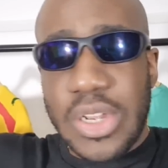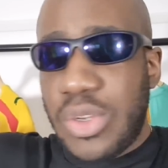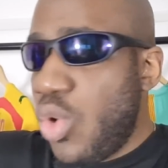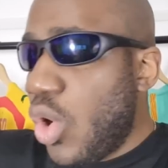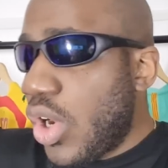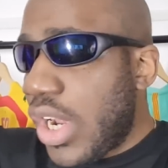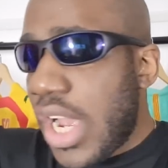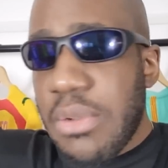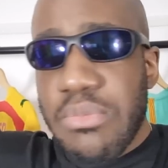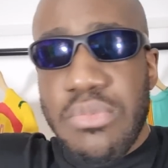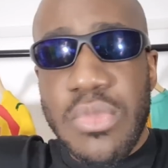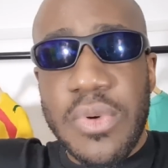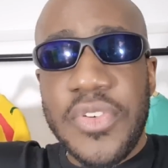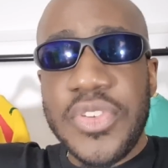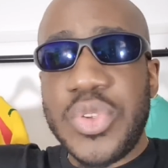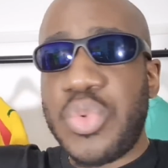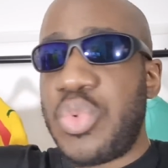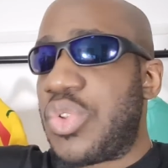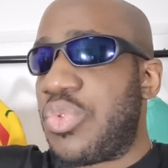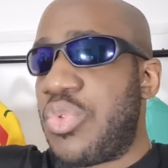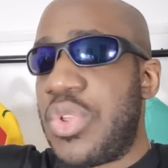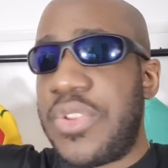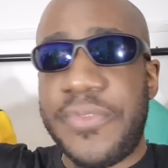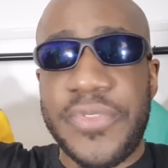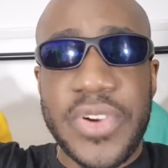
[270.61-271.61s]
Look at movies
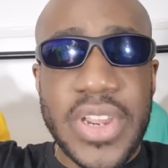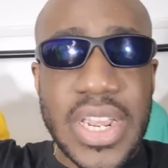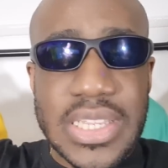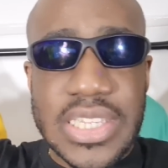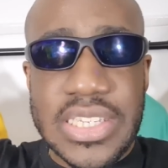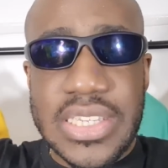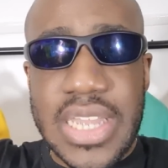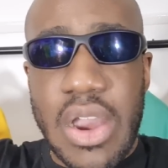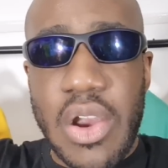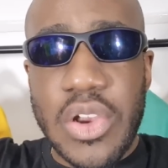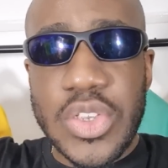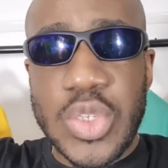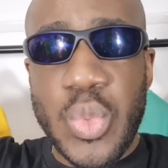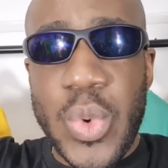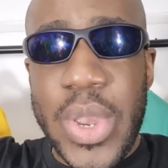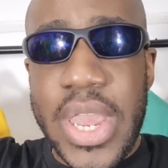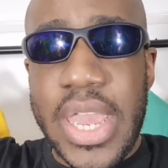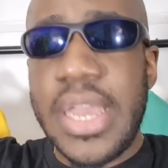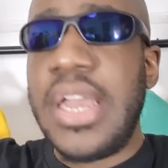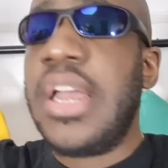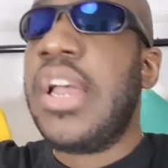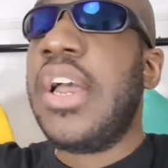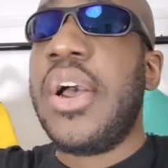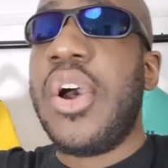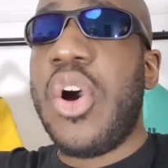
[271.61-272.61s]
with freaking Star Wars,
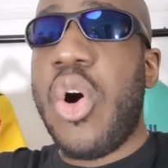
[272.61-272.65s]
where,